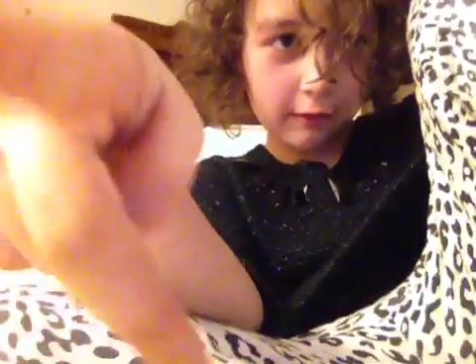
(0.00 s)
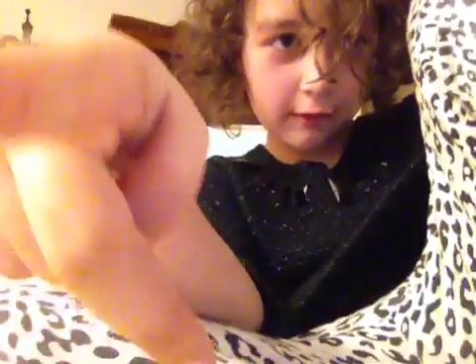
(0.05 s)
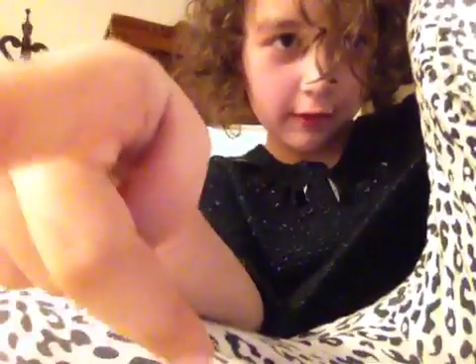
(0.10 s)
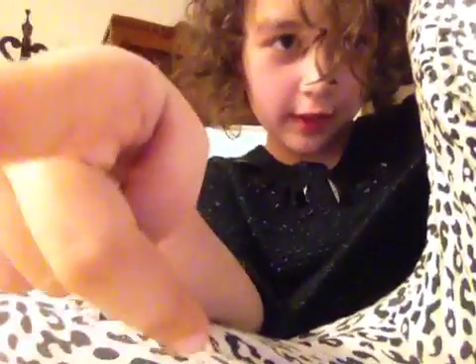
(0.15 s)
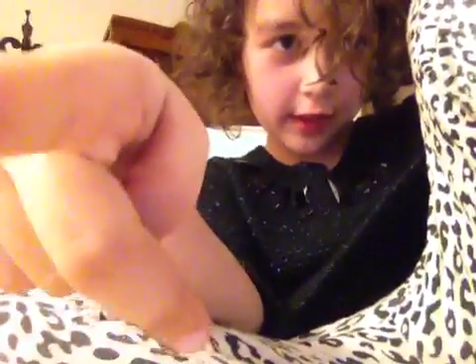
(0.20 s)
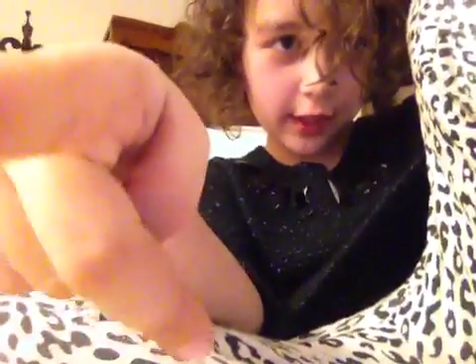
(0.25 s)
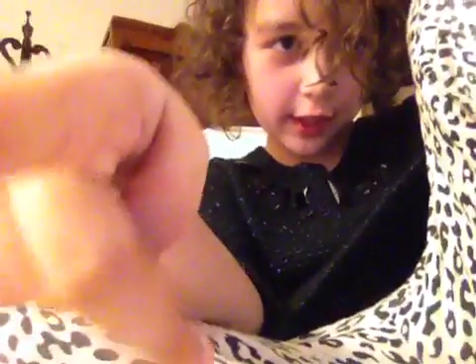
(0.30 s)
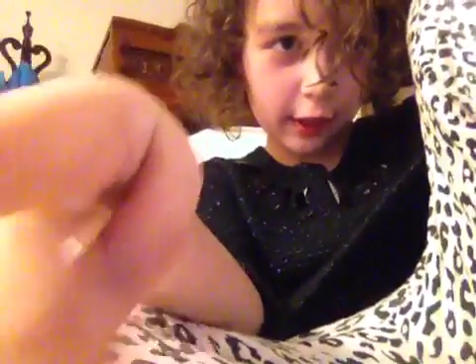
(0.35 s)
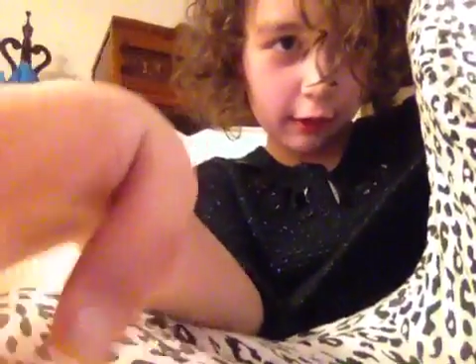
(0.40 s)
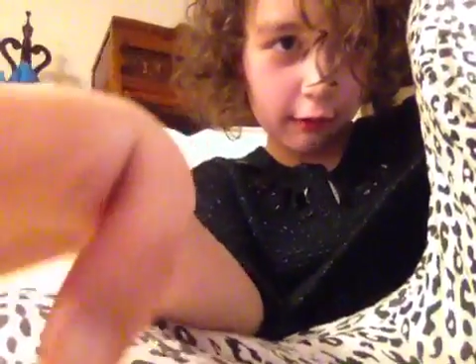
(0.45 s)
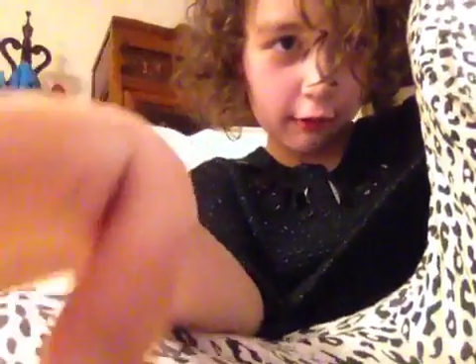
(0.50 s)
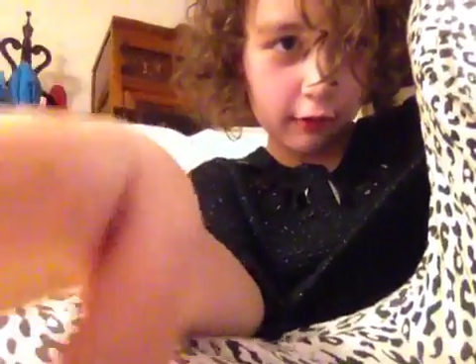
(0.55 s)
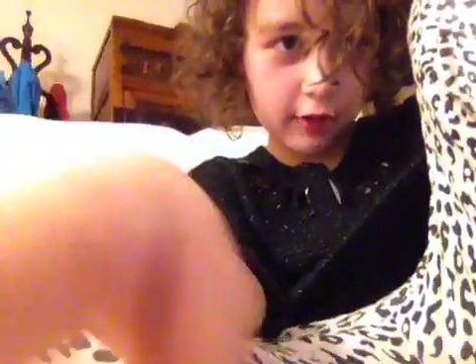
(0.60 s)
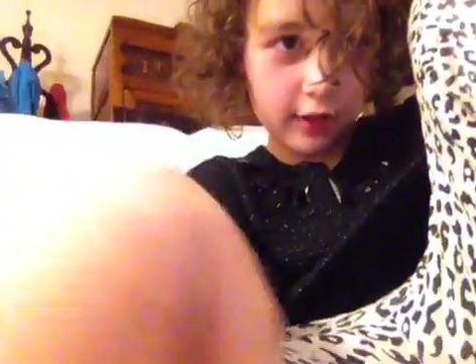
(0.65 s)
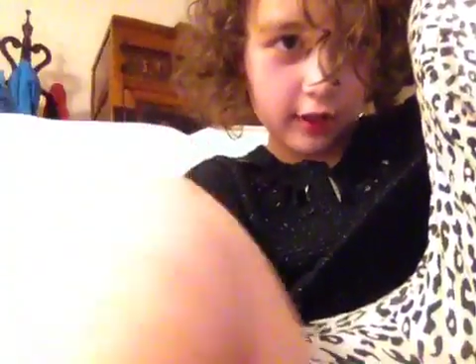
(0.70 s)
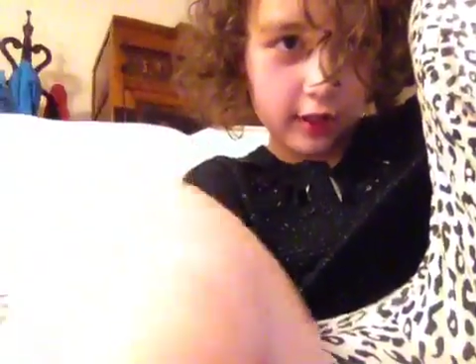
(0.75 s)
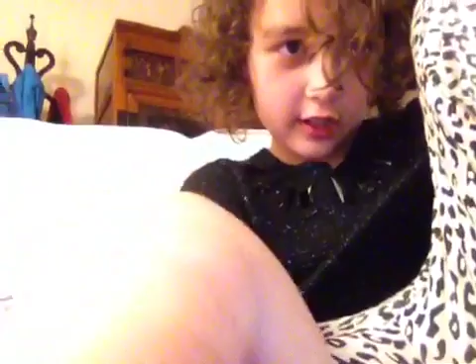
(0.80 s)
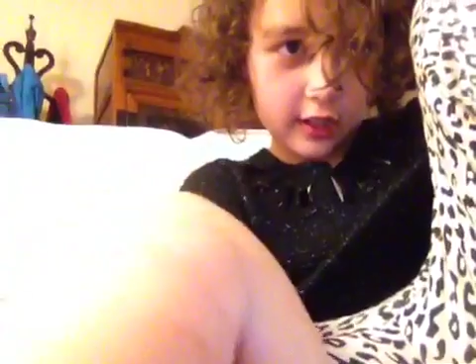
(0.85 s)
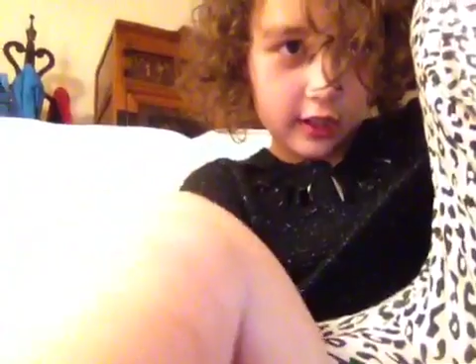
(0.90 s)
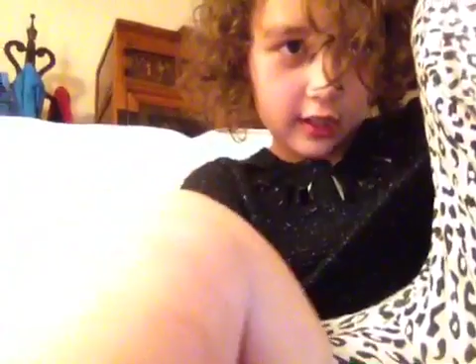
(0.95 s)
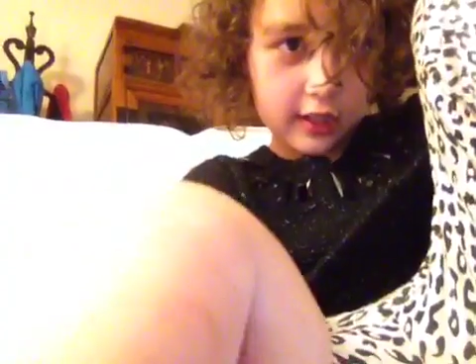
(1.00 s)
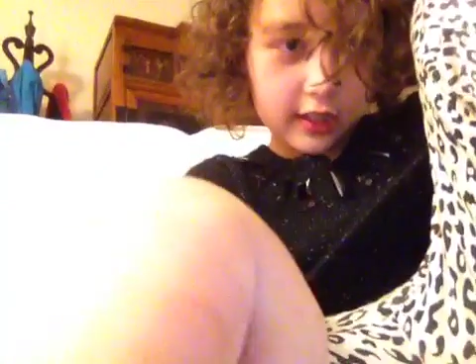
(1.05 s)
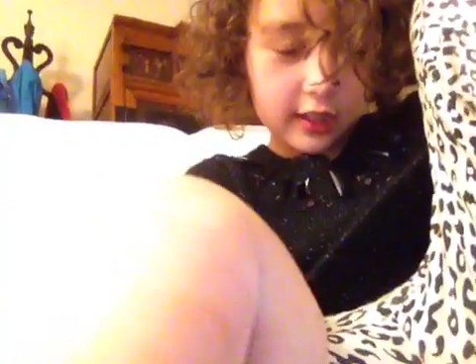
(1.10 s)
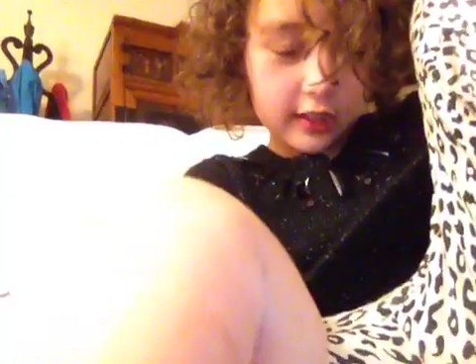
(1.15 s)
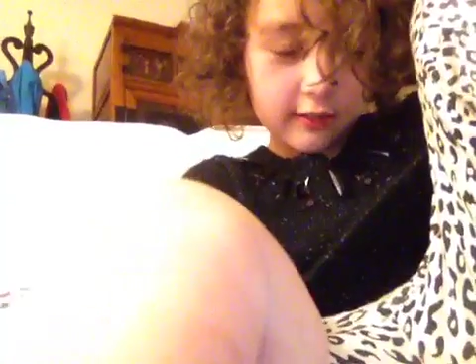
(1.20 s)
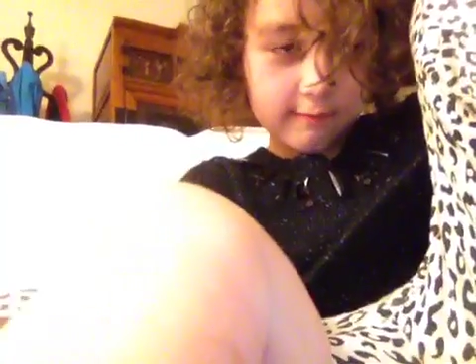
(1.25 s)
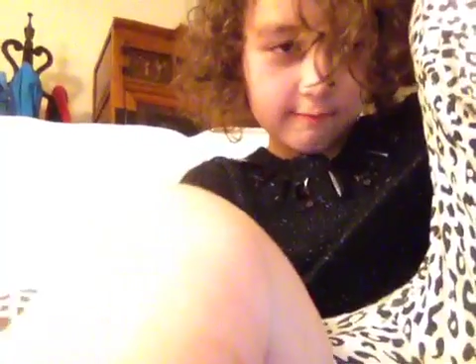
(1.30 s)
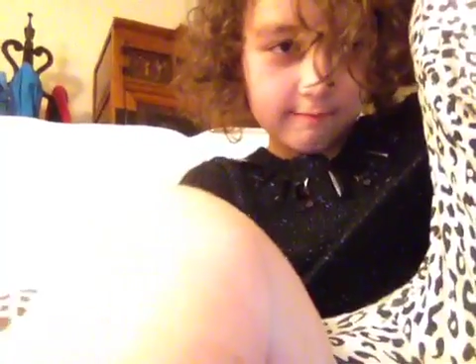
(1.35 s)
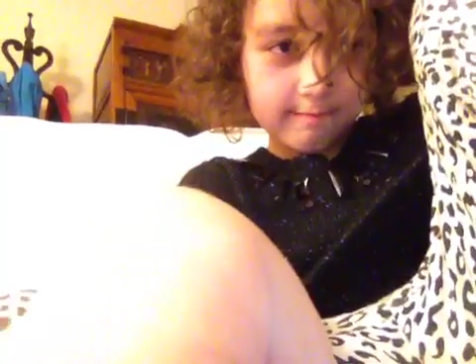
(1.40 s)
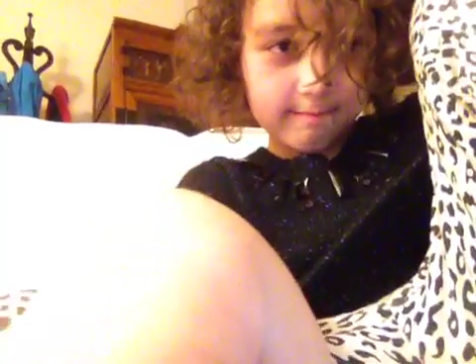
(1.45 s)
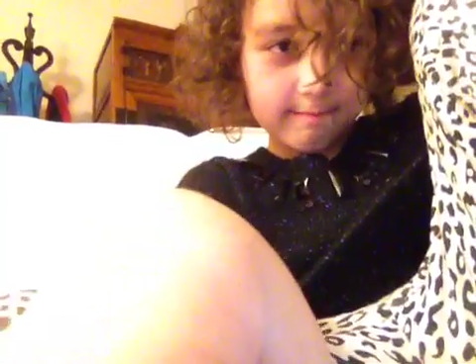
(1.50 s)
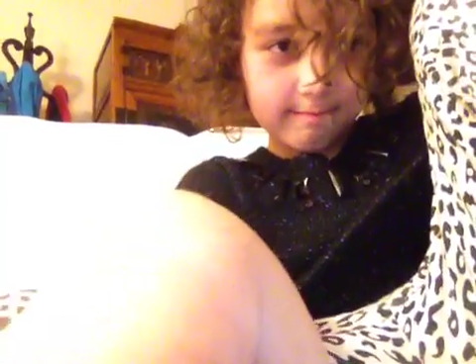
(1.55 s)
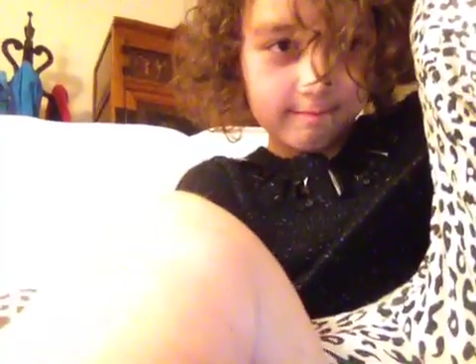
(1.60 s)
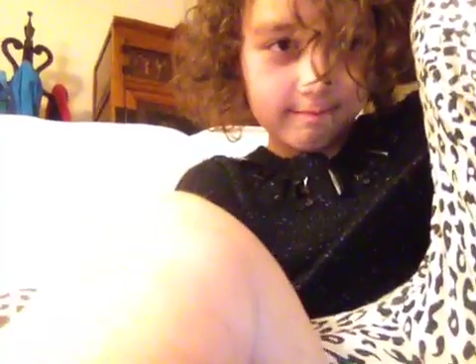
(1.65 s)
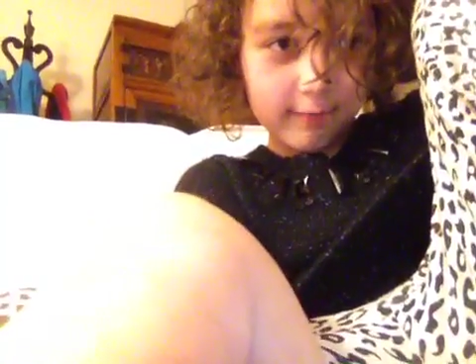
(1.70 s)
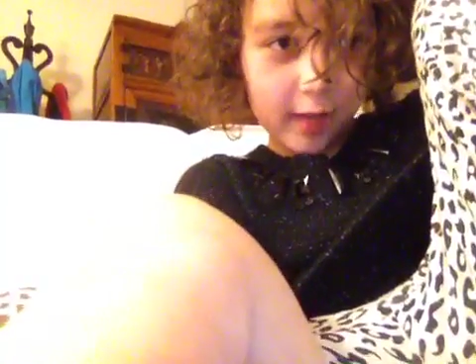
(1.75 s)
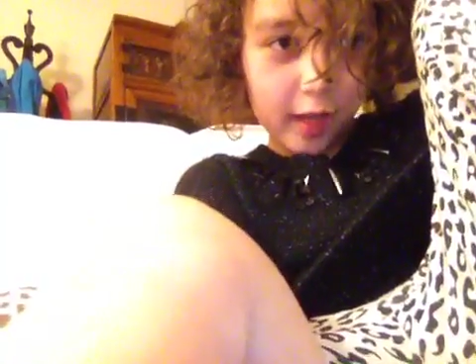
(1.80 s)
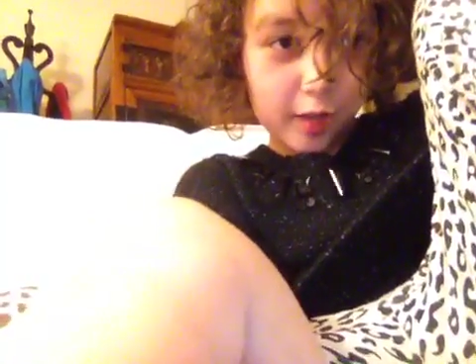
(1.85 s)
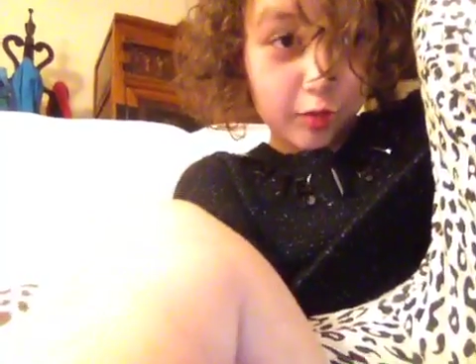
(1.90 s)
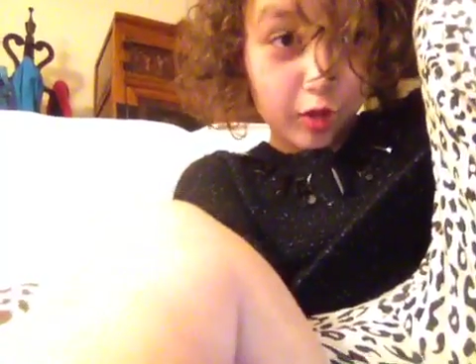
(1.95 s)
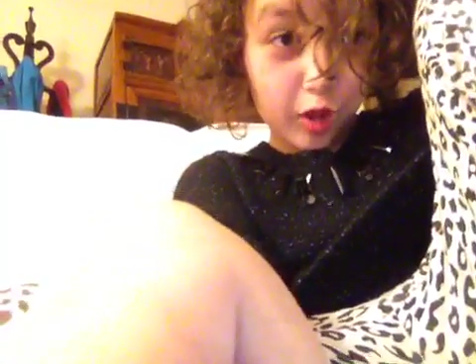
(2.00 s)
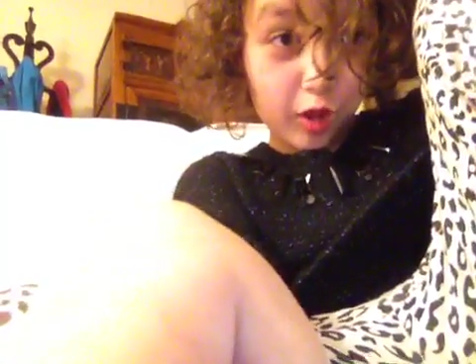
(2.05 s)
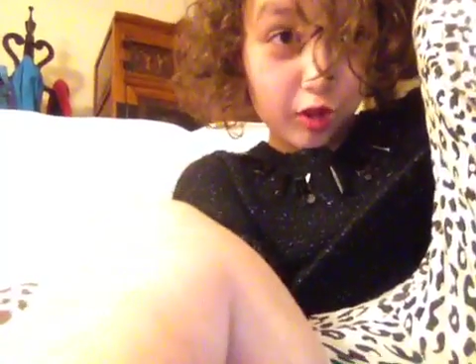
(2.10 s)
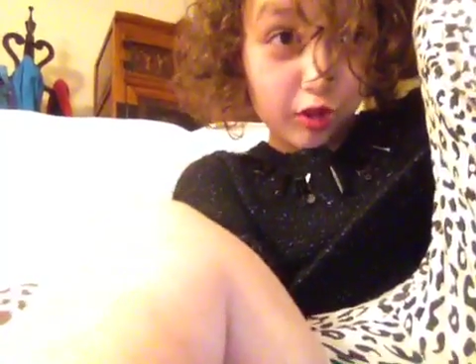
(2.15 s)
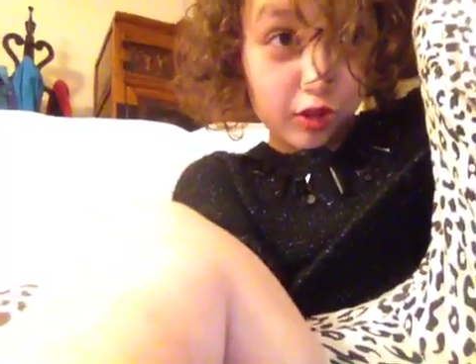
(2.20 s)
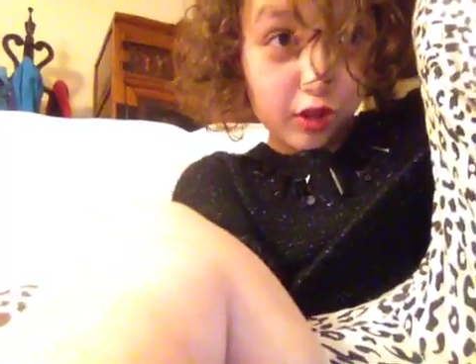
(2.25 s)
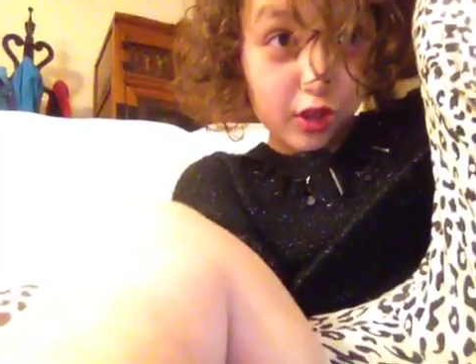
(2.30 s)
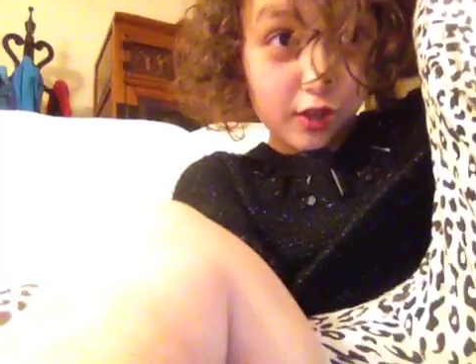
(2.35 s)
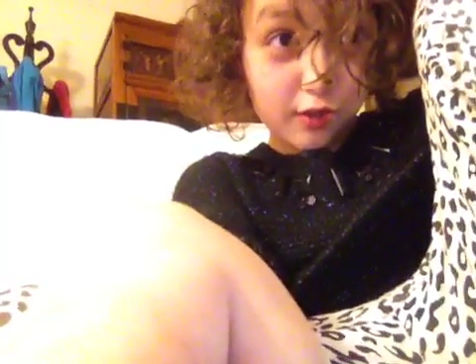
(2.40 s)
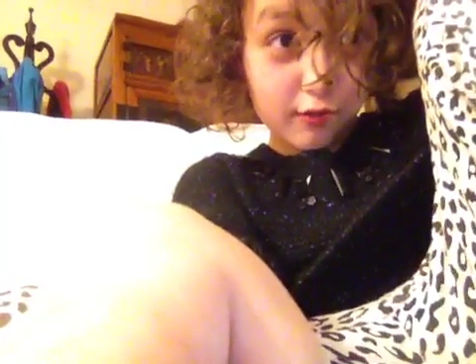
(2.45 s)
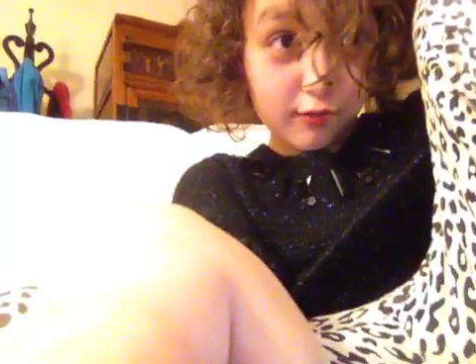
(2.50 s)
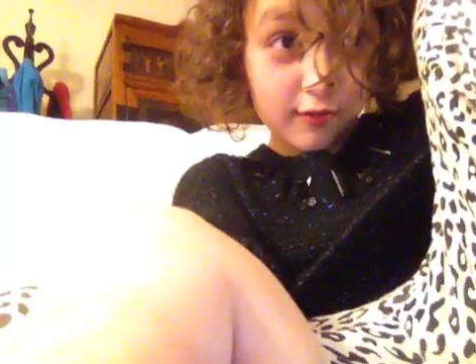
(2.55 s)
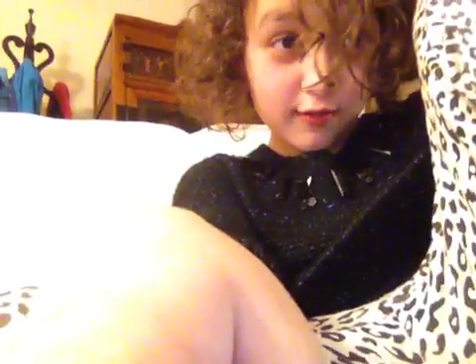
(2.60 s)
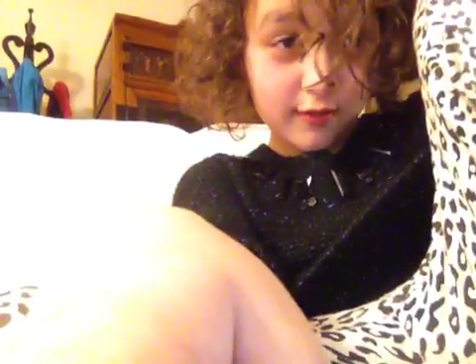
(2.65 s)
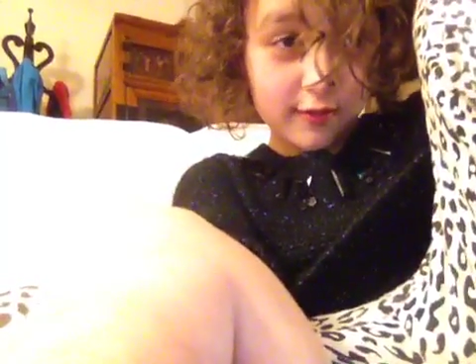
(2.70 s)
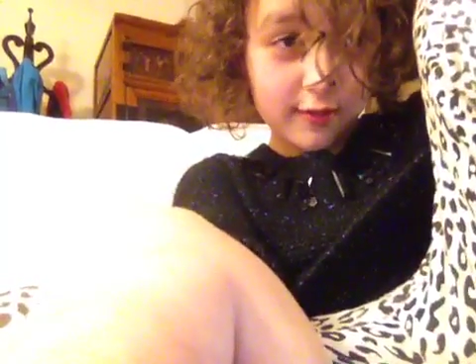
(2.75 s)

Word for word: video. I'm just new.